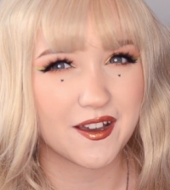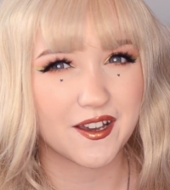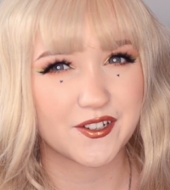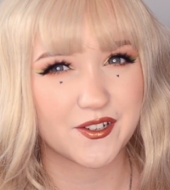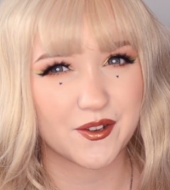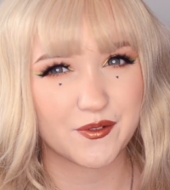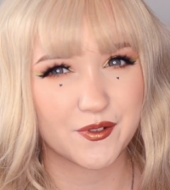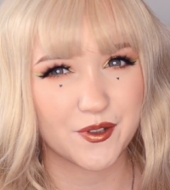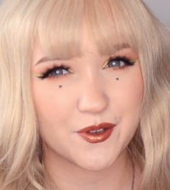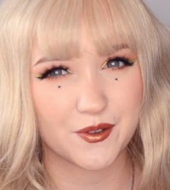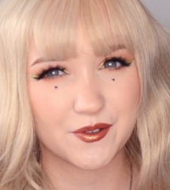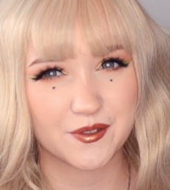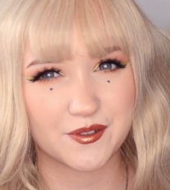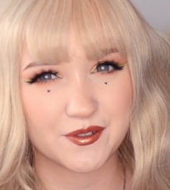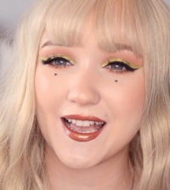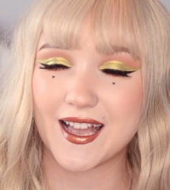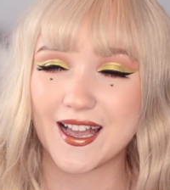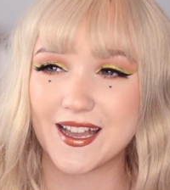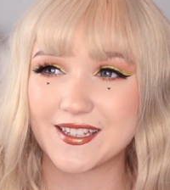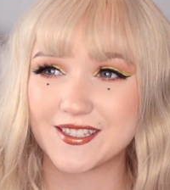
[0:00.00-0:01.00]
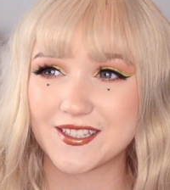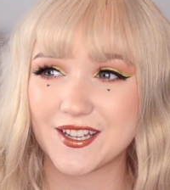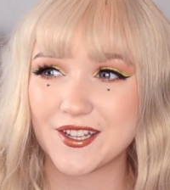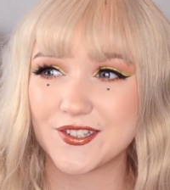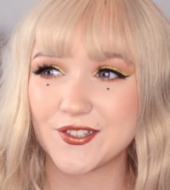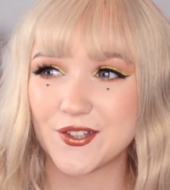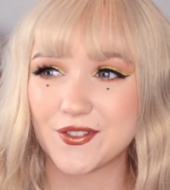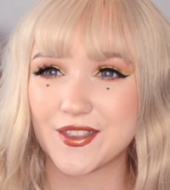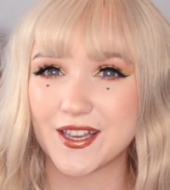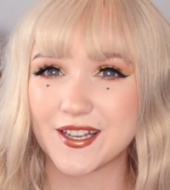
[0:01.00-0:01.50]
I don't know, and
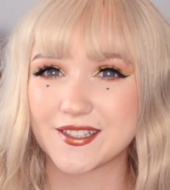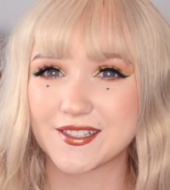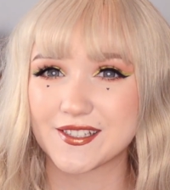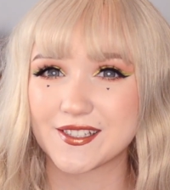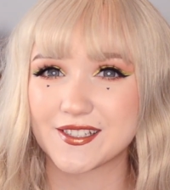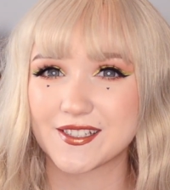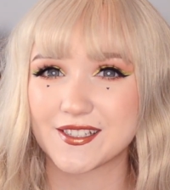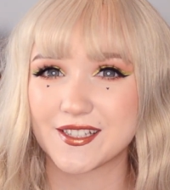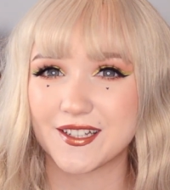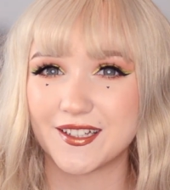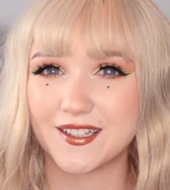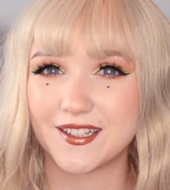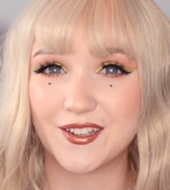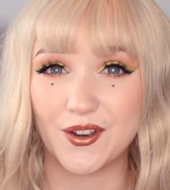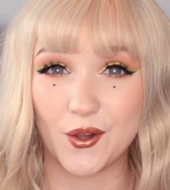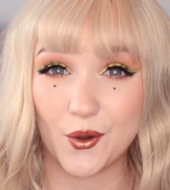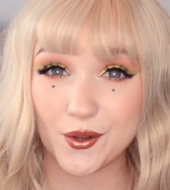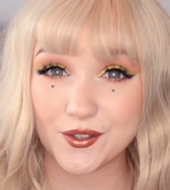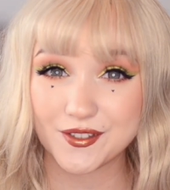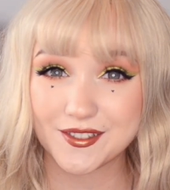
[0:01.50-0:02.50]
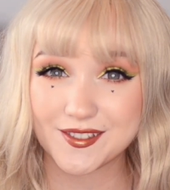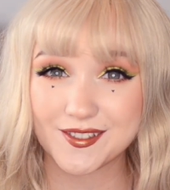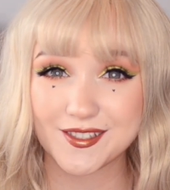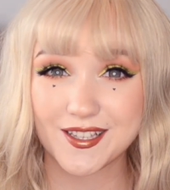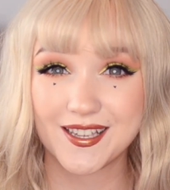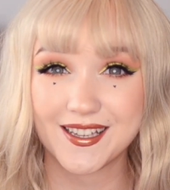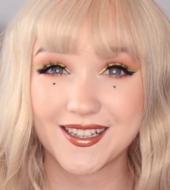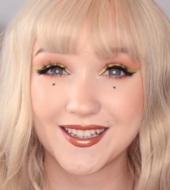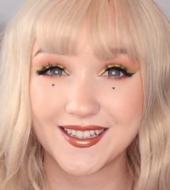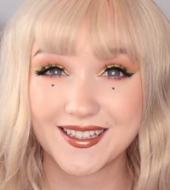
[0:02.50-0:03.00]
I know that's a lot.
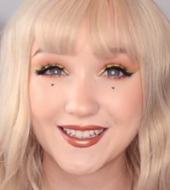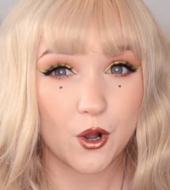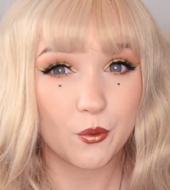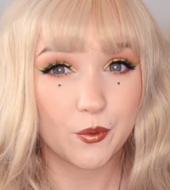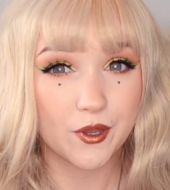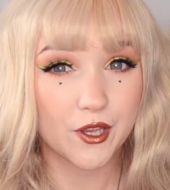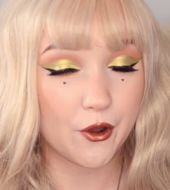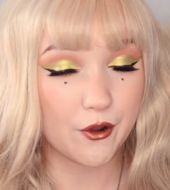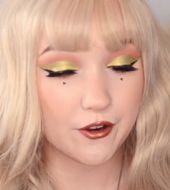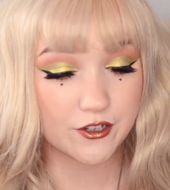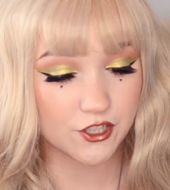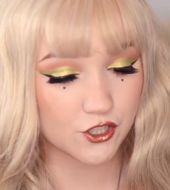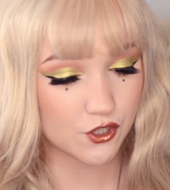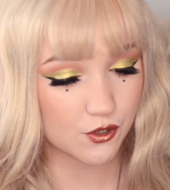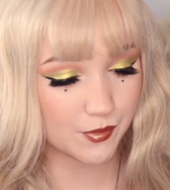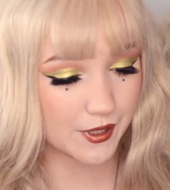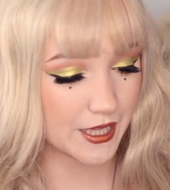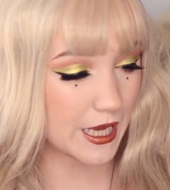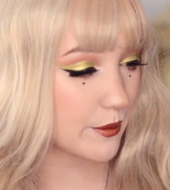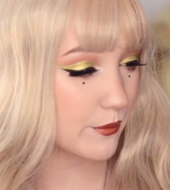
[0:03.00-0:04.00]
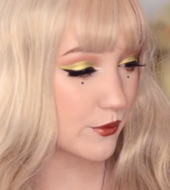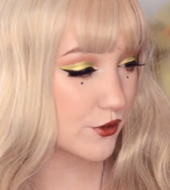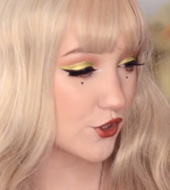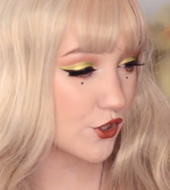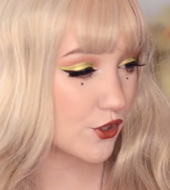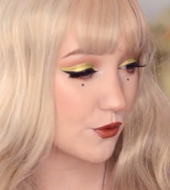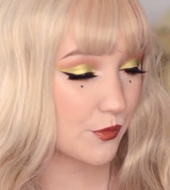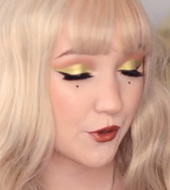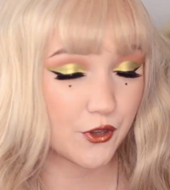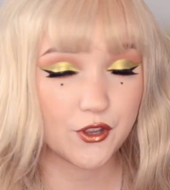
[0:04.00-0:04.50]
Are we going to be able
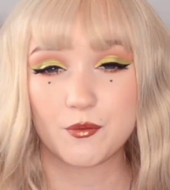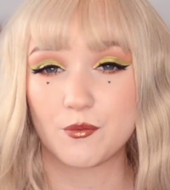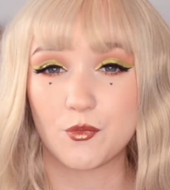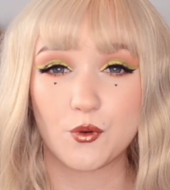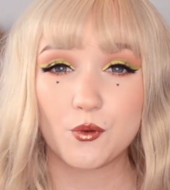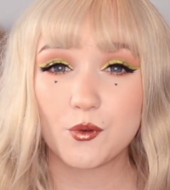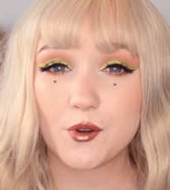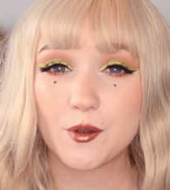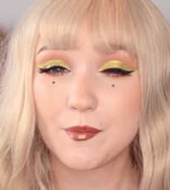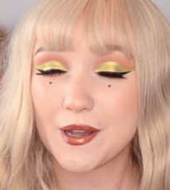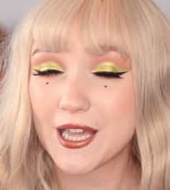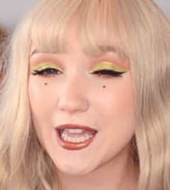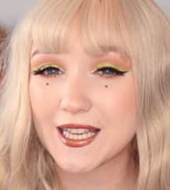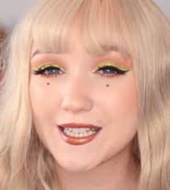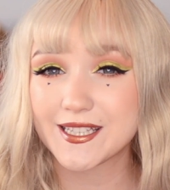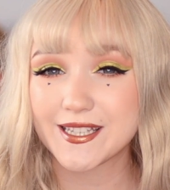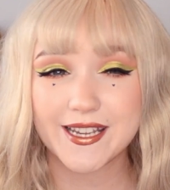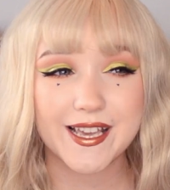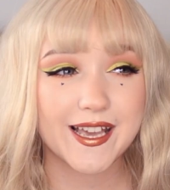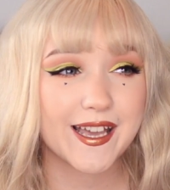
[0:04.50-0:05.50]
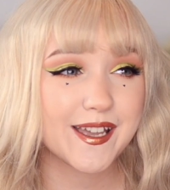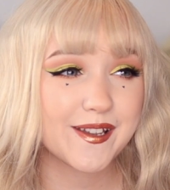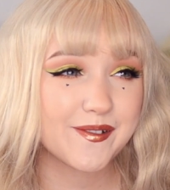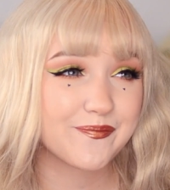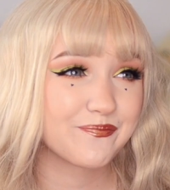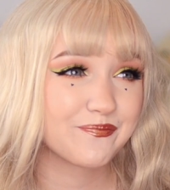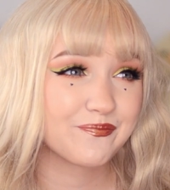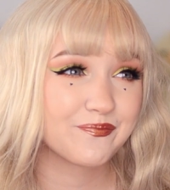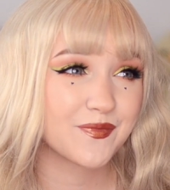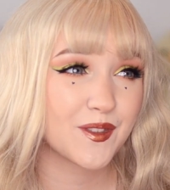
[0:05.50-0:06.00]
to put them all on my head today?
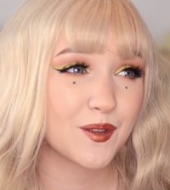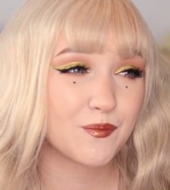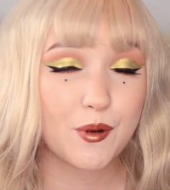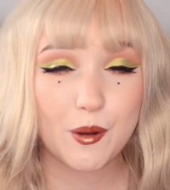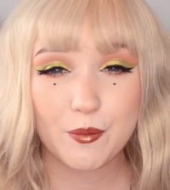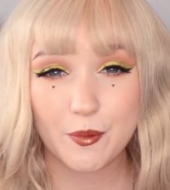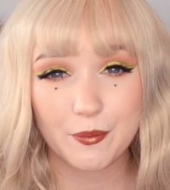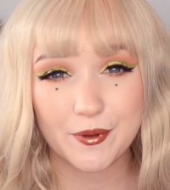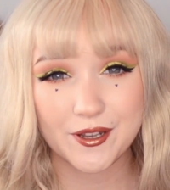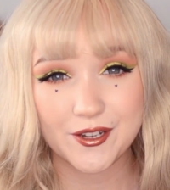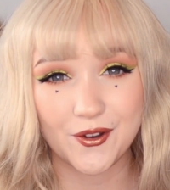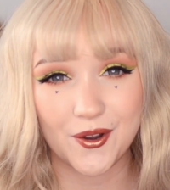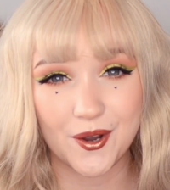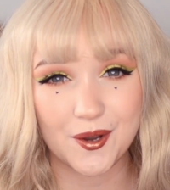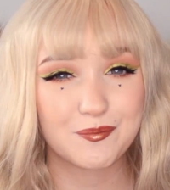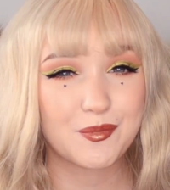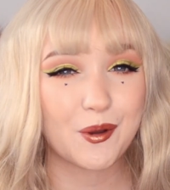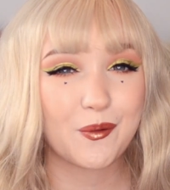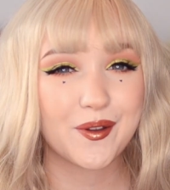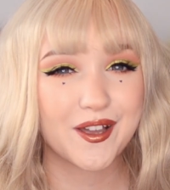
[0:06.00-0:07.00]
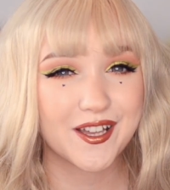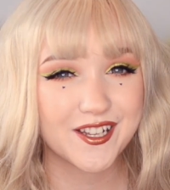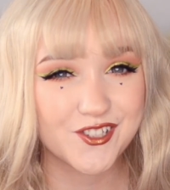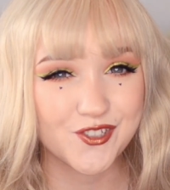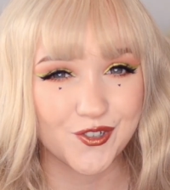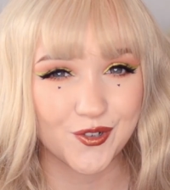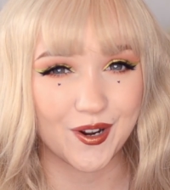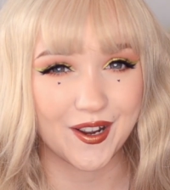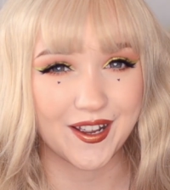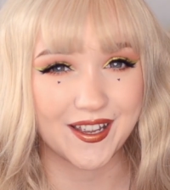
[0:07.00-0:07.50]
Probably not, but we're gonna
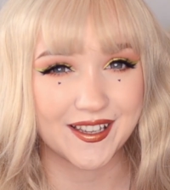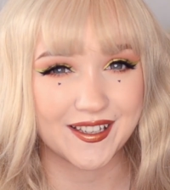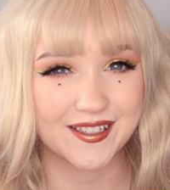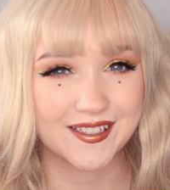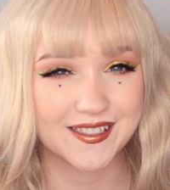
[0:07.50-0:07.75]
try.